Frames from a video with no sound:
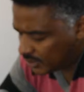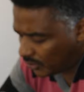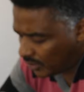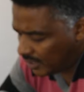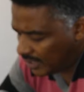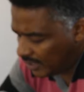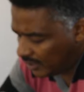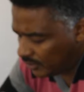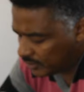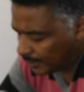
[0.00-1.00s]
a story here
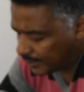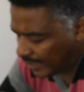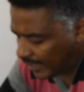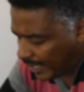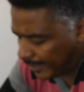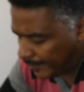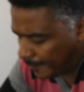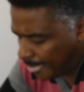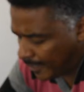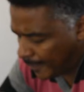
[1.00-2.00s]
in Luke chapter
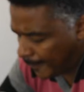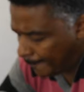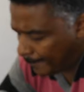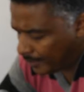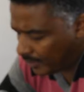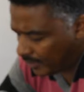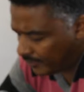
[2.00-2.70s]
9 um,